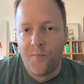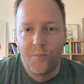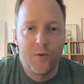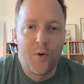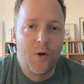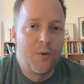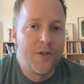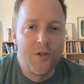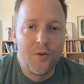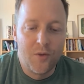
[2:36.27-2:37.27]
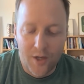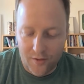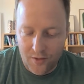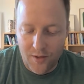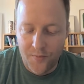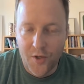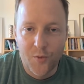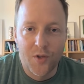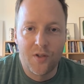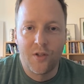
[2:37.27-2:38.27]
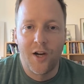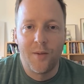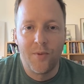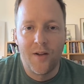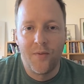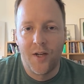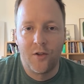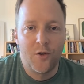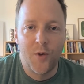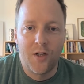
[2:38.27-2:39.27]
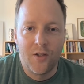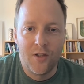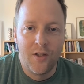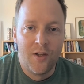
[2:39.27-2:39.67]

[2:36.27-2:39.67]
But we always knew that this was the time then at 20